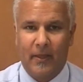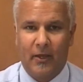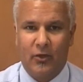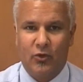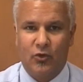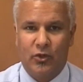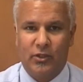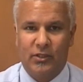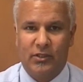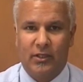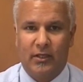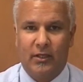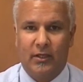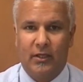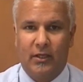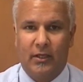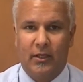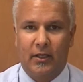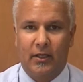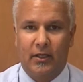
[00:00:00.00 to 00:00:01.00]
Interesting,
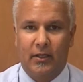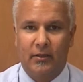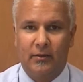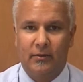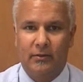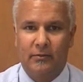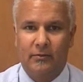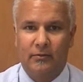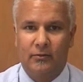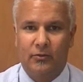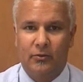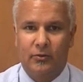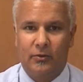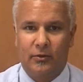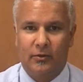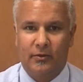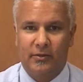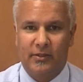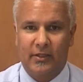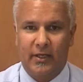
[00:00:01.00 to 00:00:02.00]
the
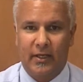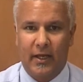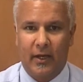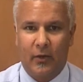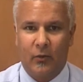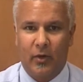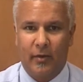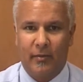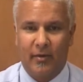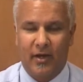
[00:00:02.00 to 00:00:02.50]
equity